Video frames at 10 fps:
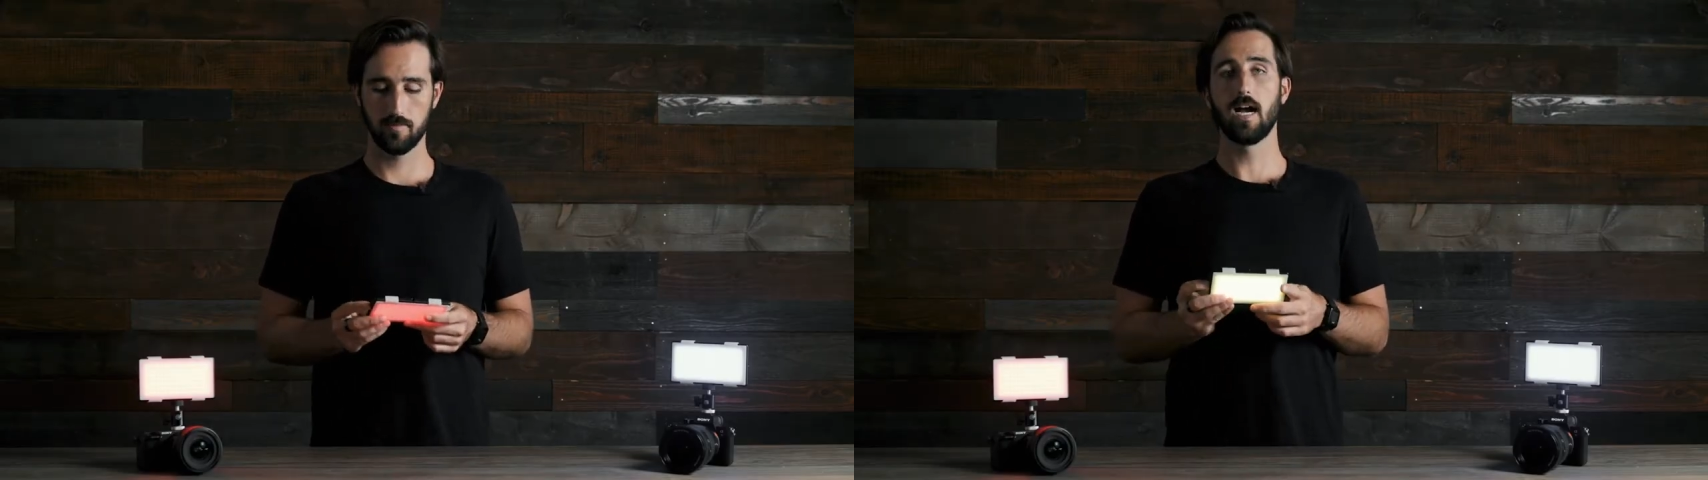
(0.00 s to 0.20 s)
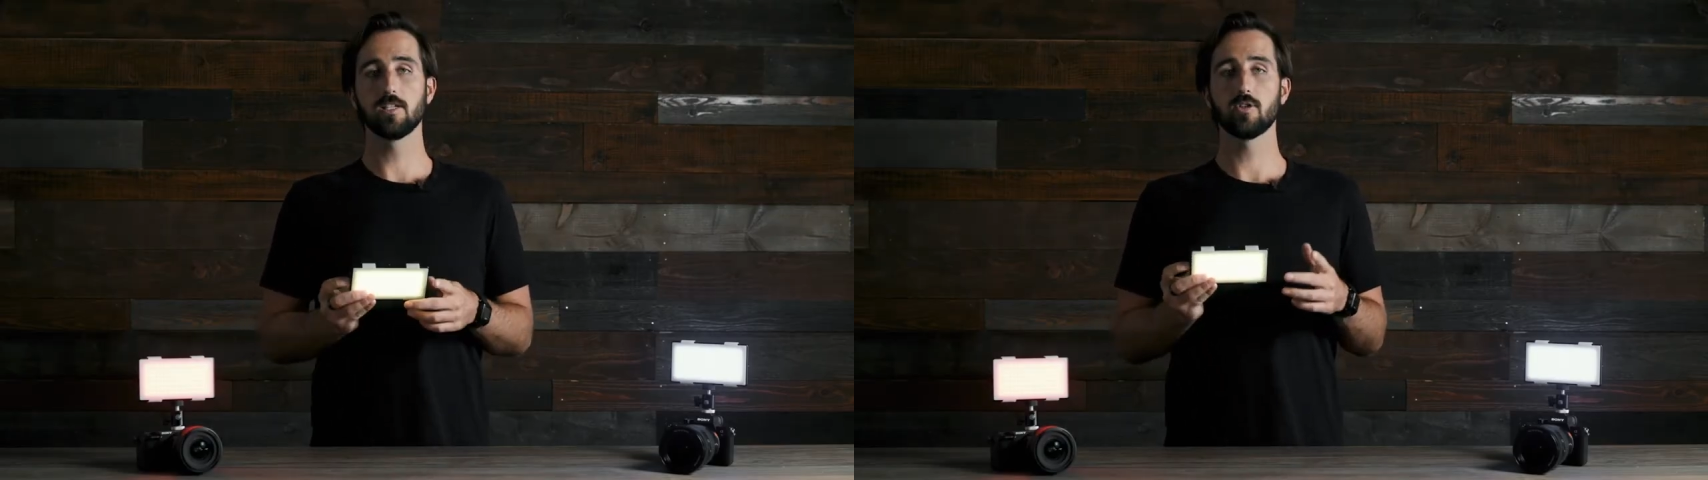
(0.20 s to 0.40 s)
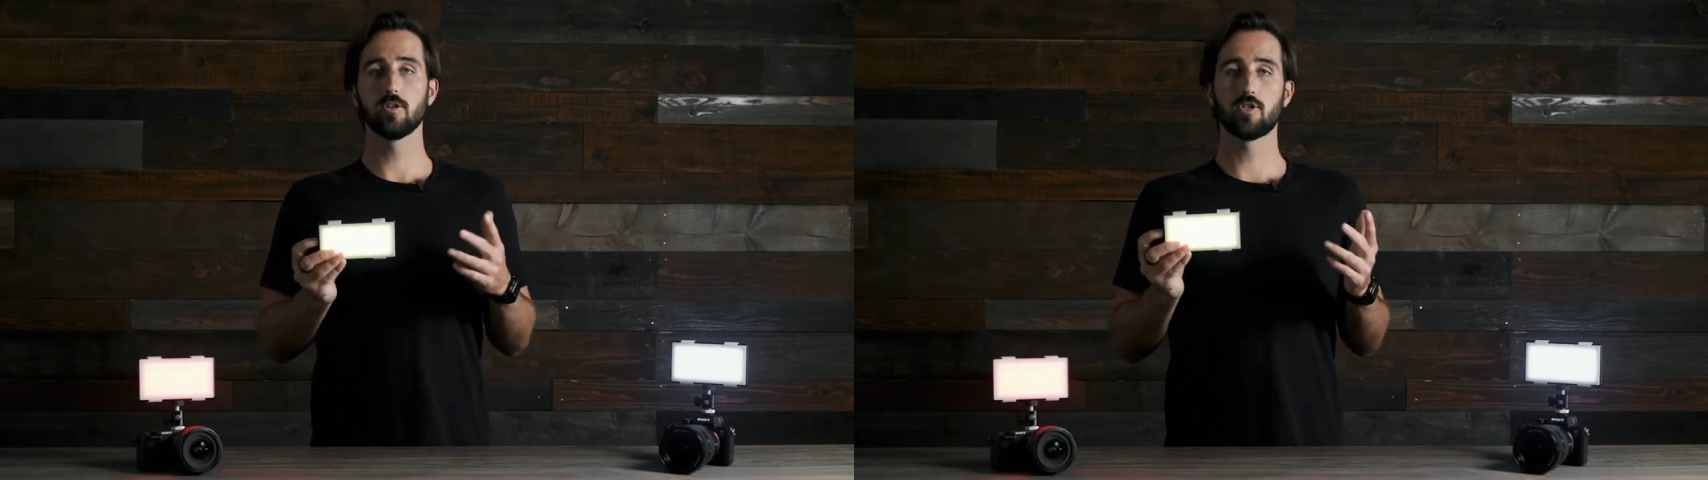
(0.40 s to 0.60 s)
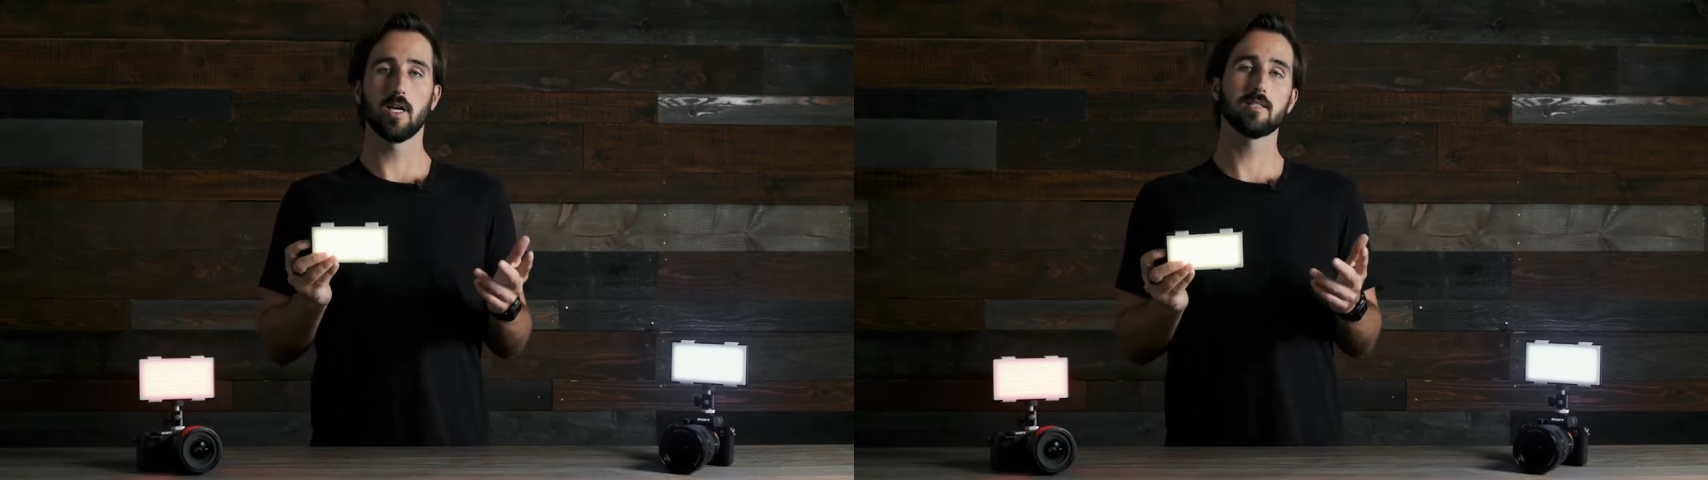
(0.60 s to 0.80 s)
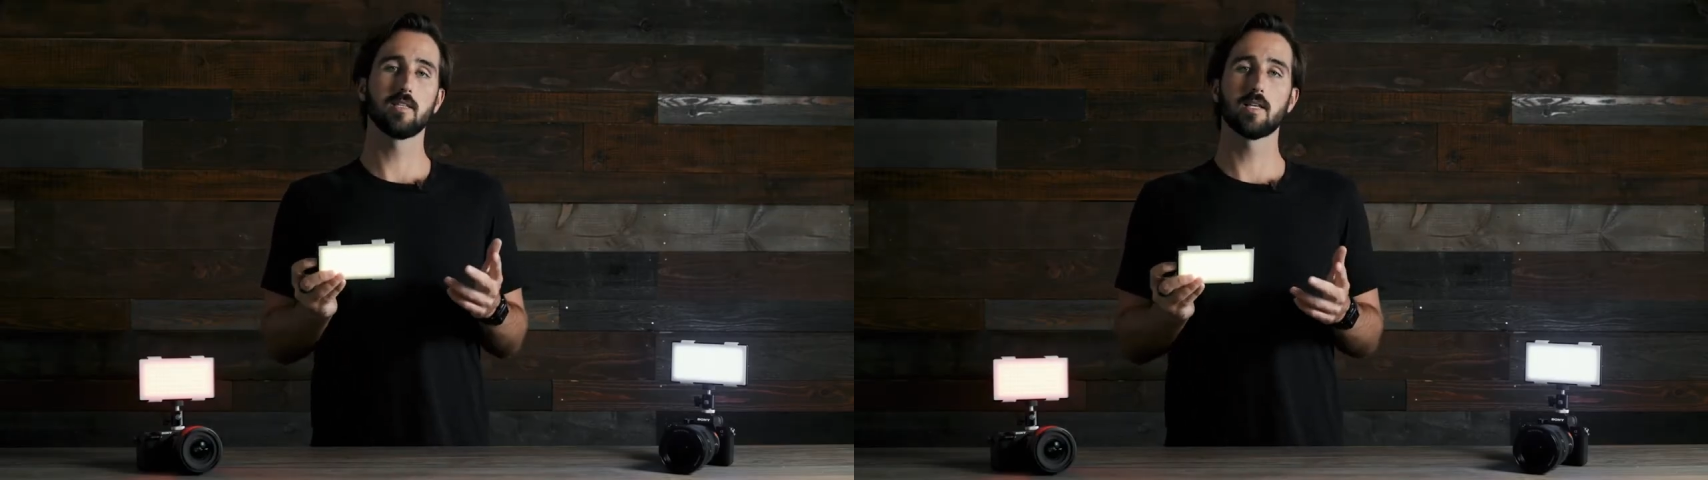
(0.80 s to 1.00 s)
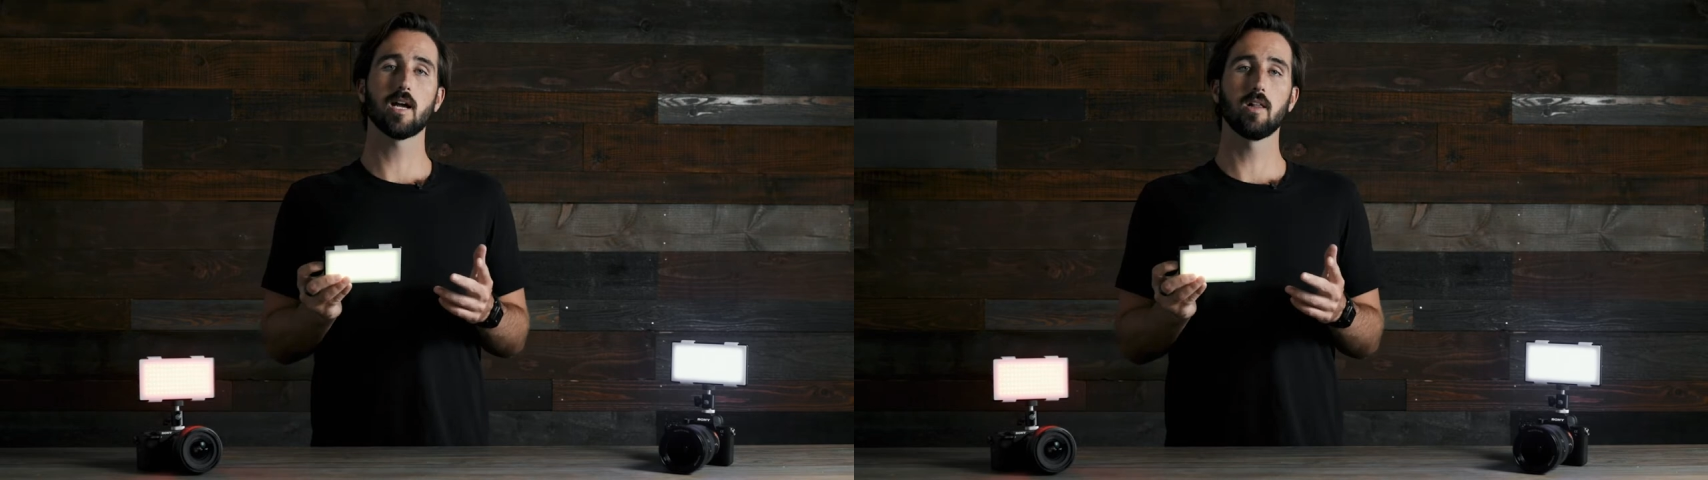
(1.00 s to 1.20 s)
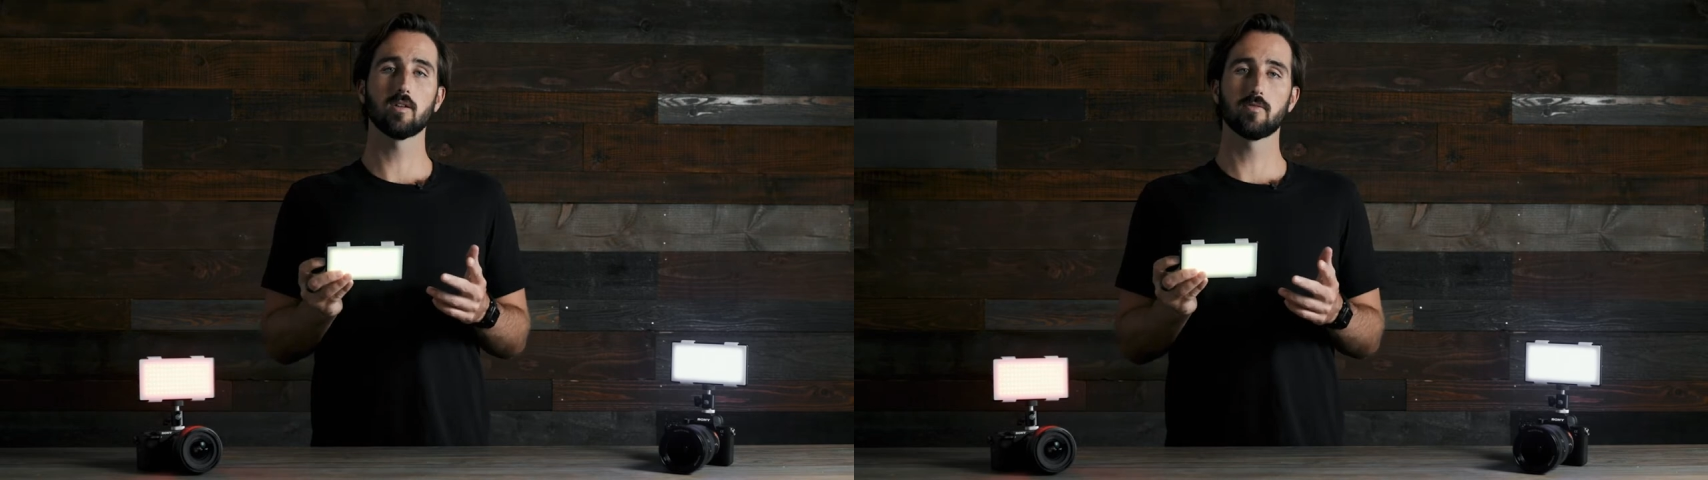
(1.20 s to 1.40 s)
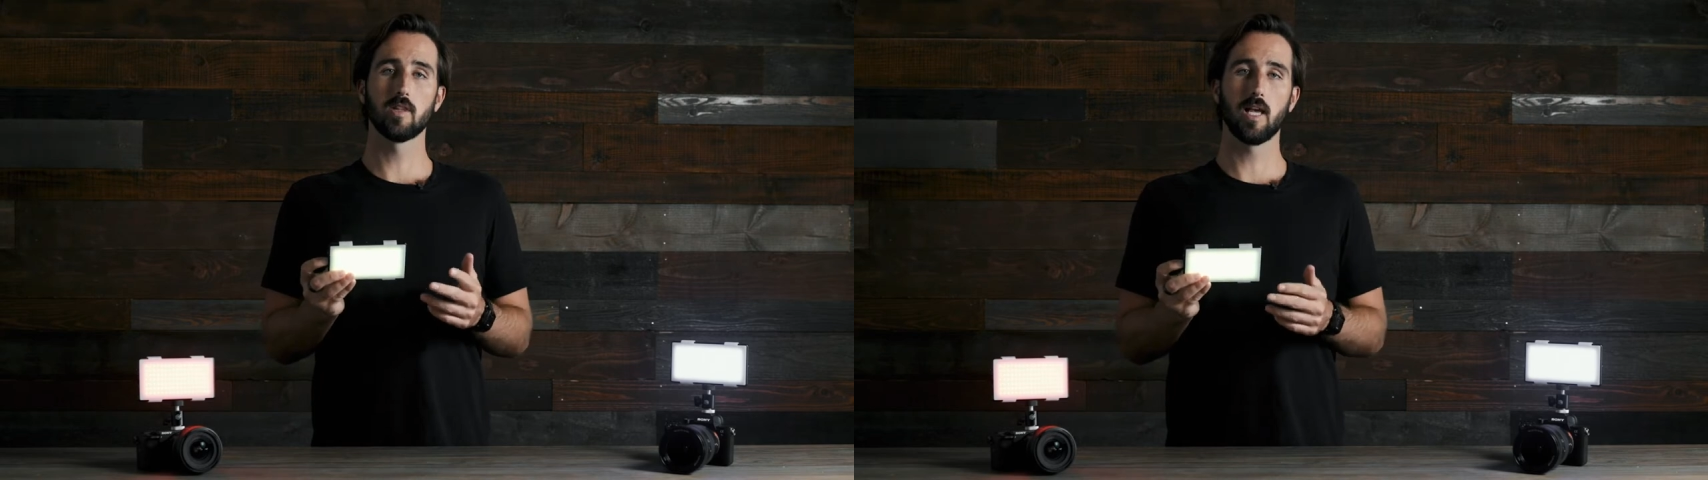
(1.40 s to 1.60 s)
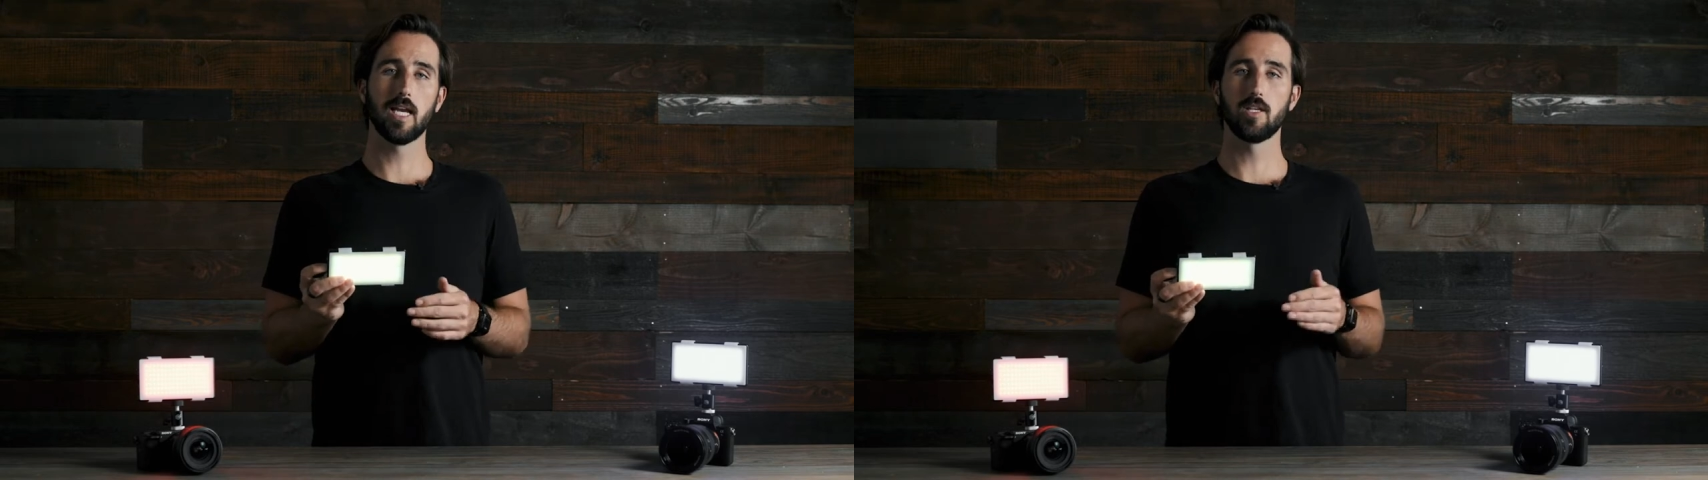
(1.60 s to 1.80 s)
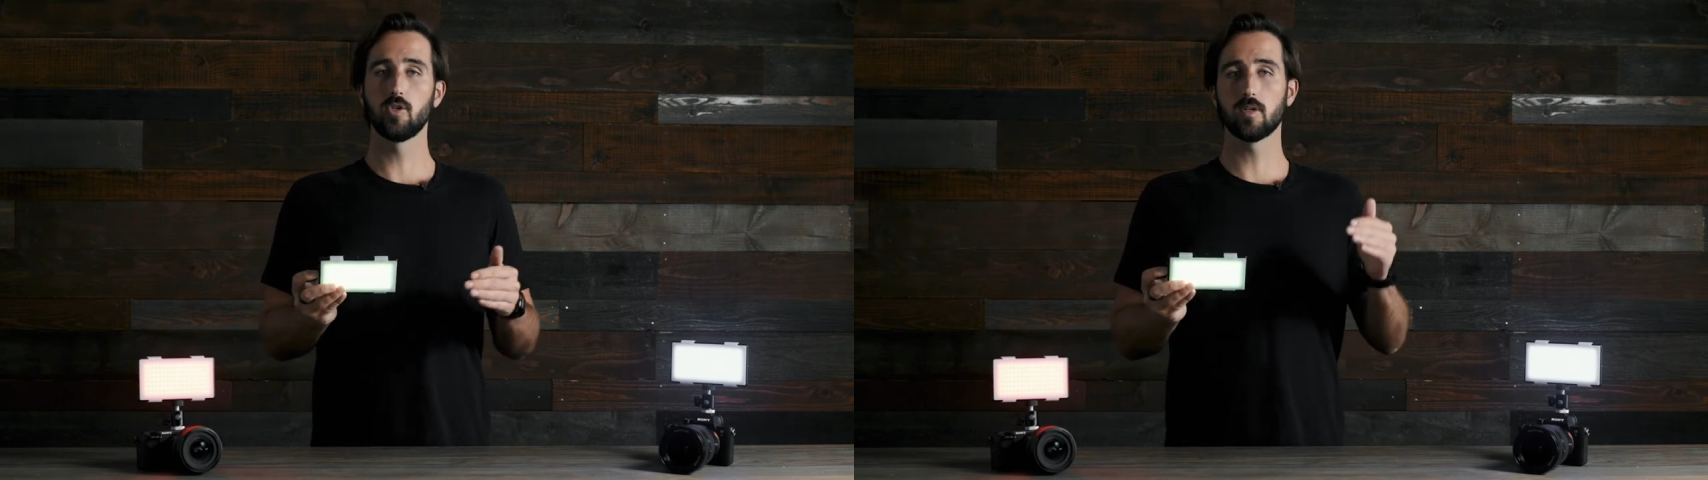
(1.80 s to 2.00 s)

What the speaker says: As you're adjusting the color of the light,